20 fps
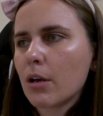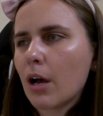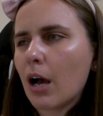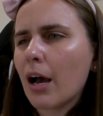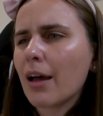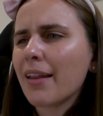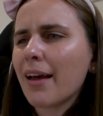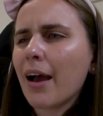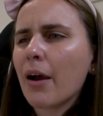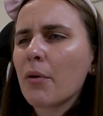
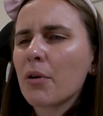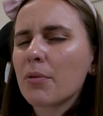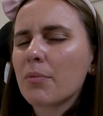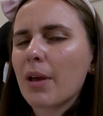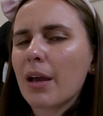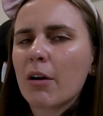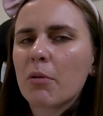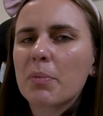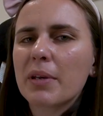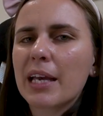
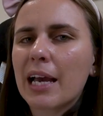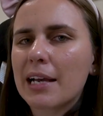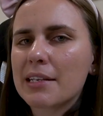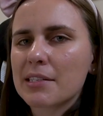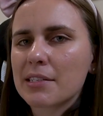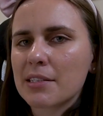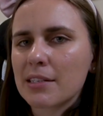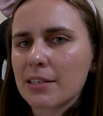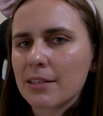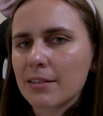I would be
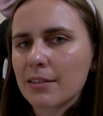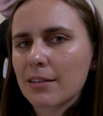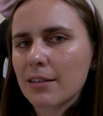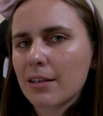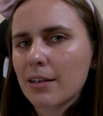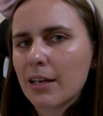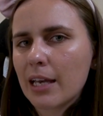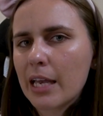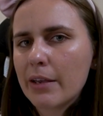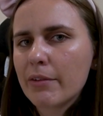hesitant.
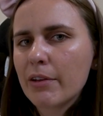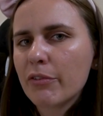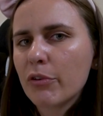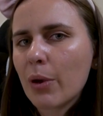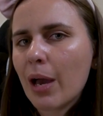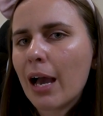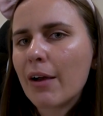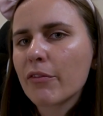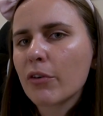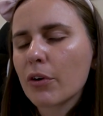Even if you
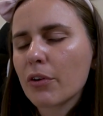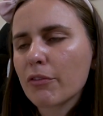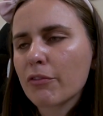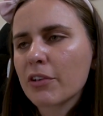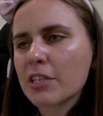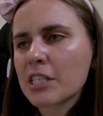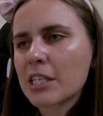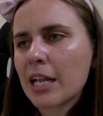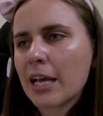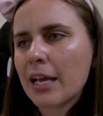have got it for
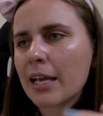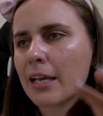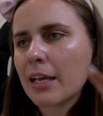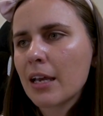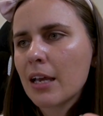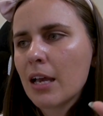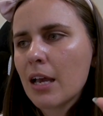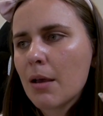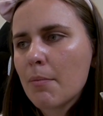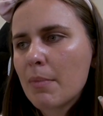today,
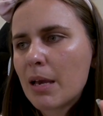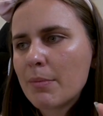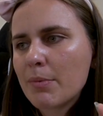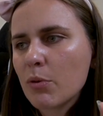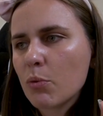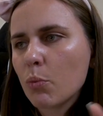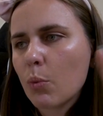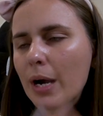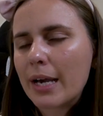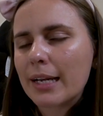maybe
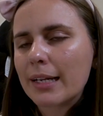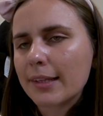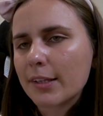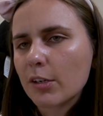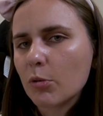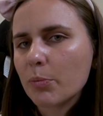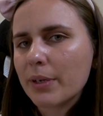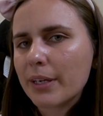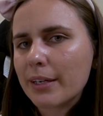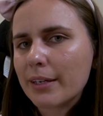wait a
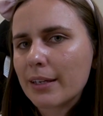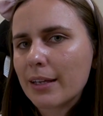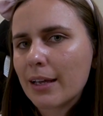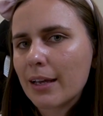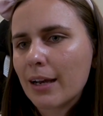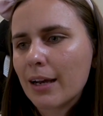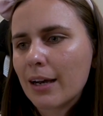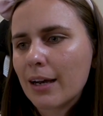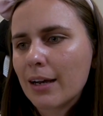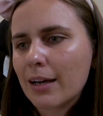little bit
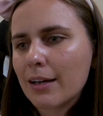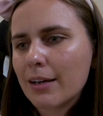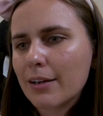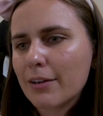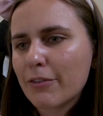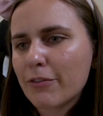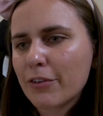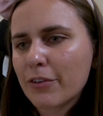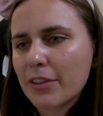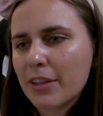
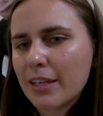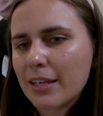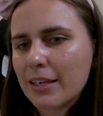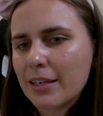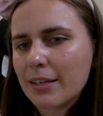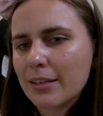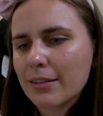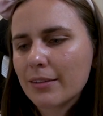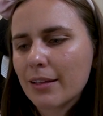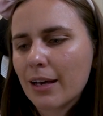
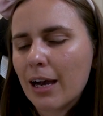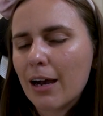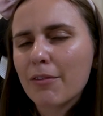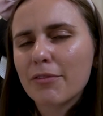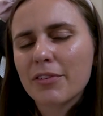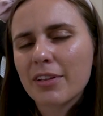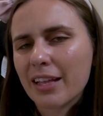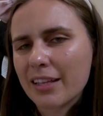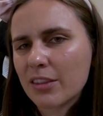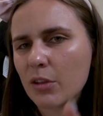
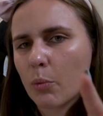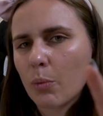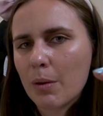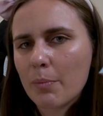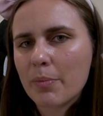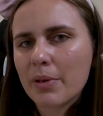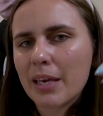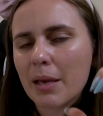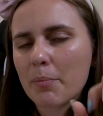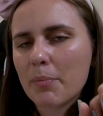after like the 1
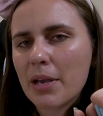p.m.